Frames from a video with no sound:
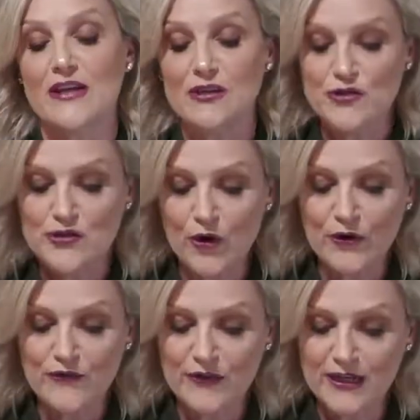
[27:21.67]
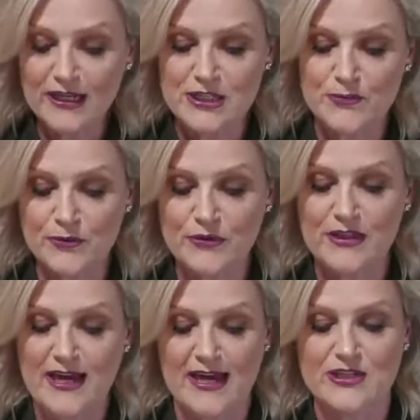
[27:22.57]
and don't forget to put
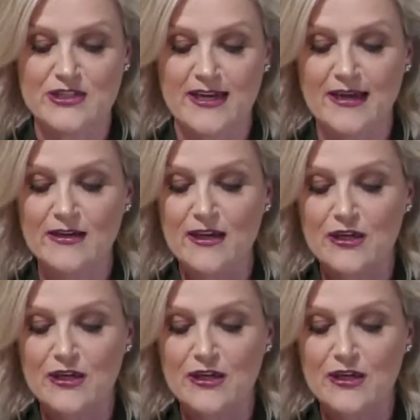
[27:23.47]
the hashtag